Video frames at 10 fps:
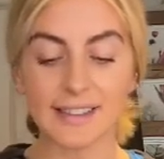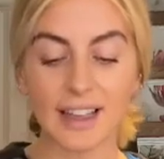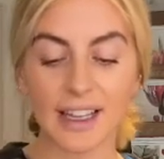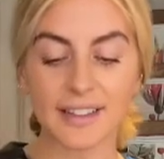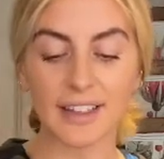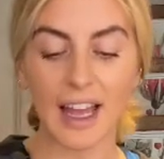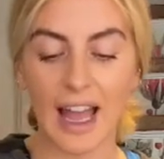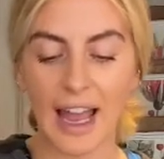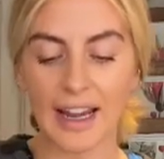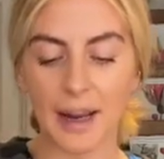nice and
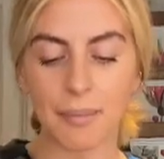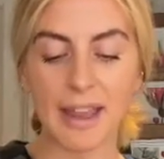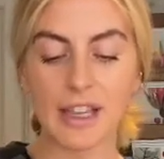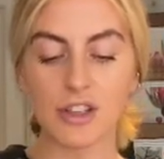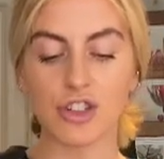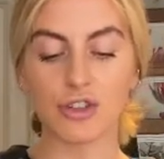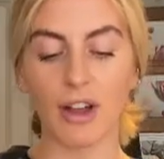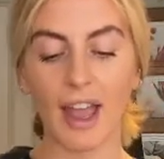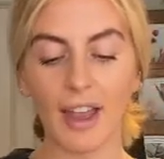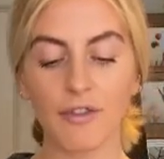high, and I'm making
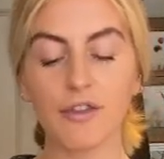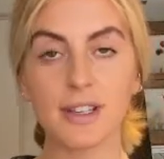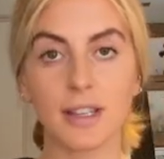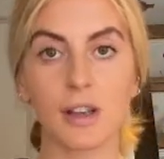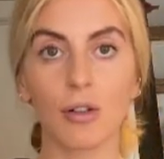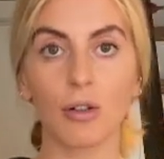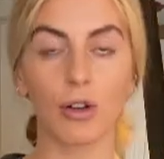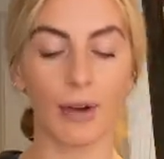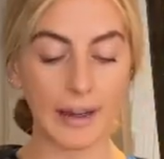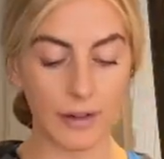sure every single
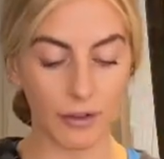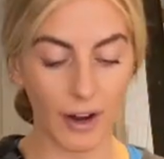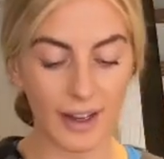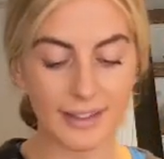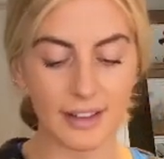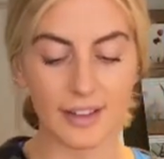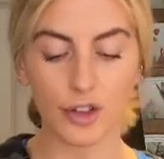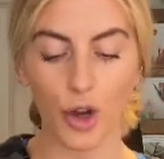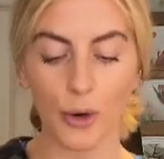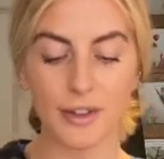grain of rice is
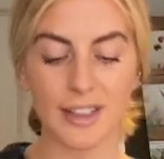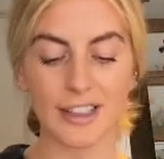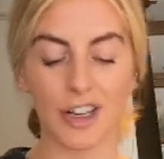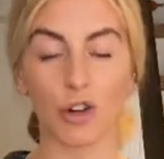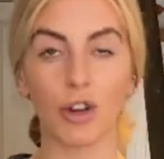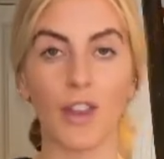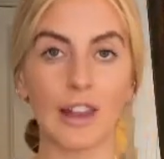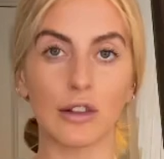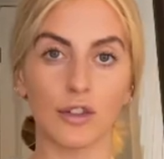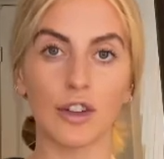coated in all
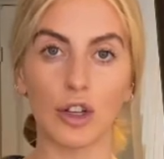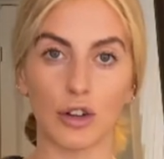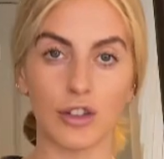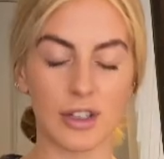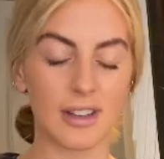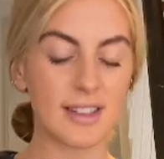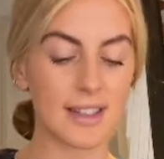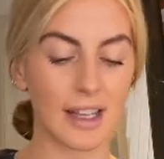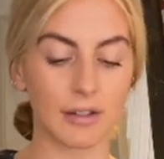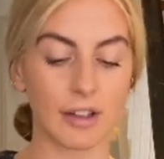that lovely onion and
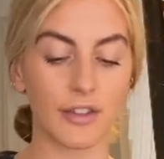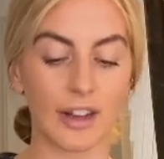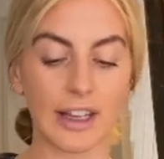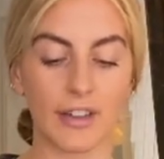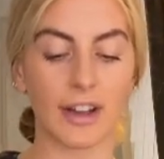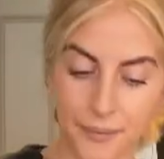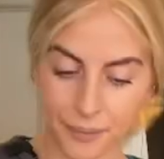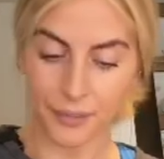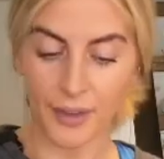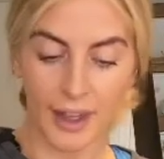celery flavour.
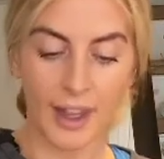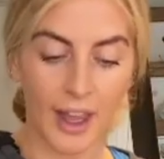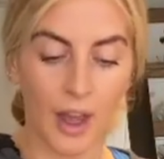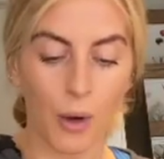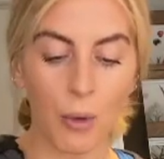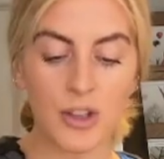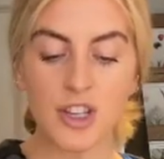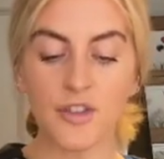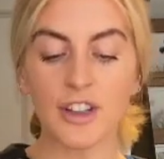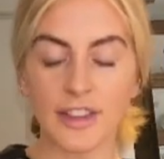Once
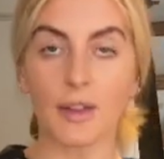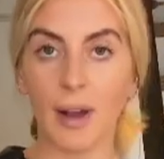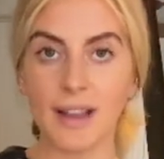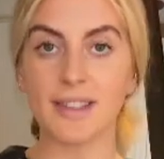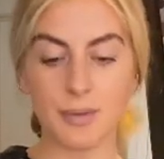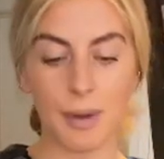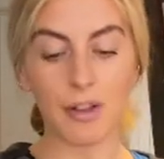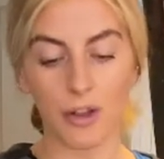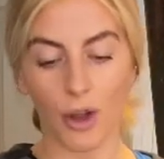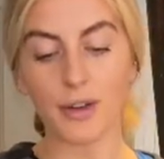you feel like the rice is
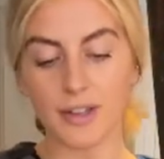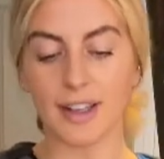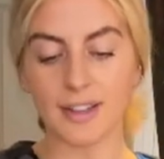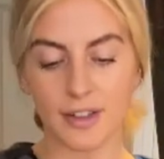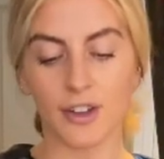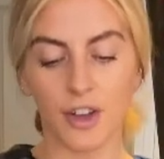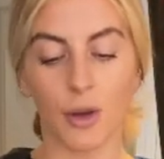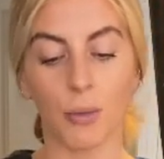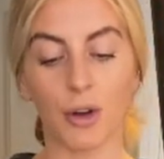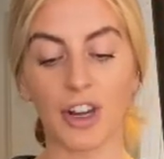well coated,
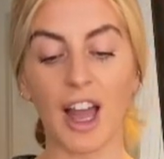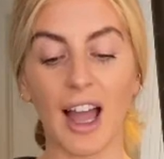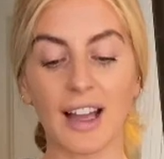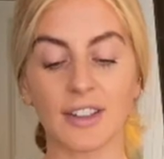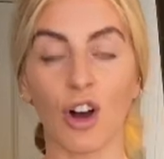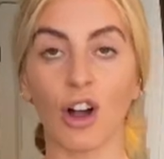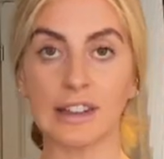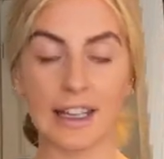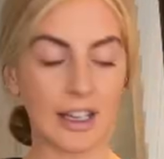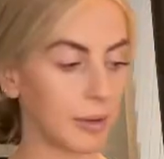we're going to add our
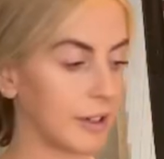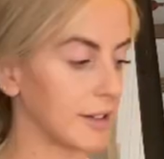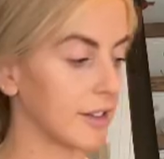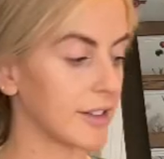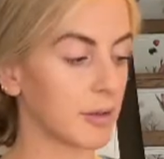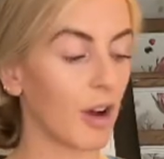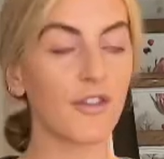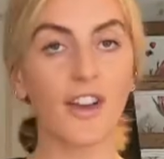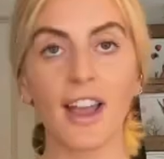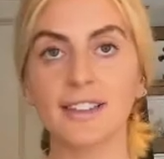liquid. So
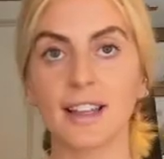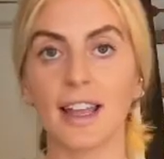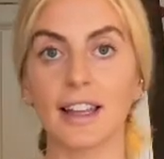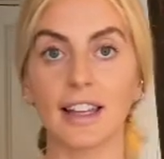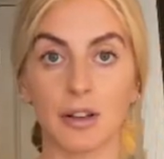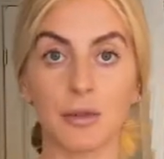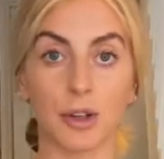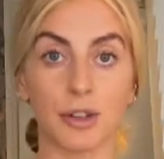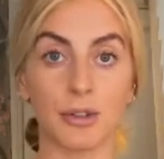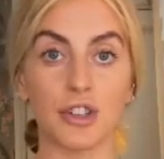our first liquid we're
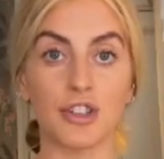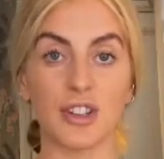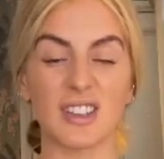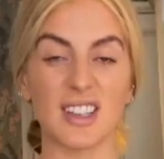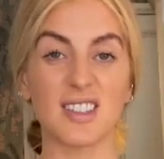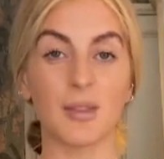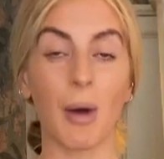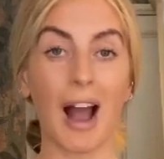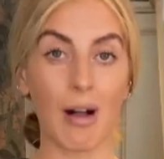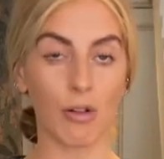going to introduce is some
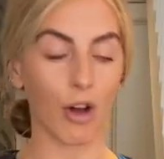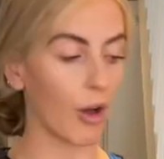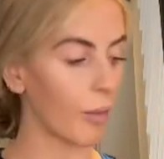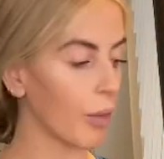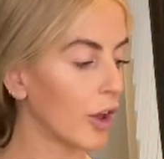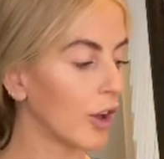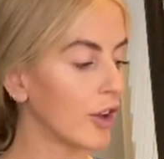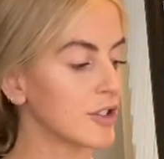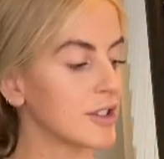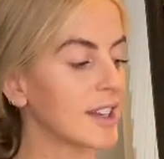alcohol.
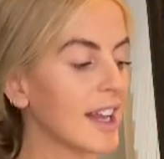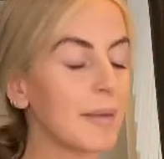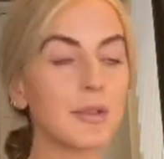So today I'm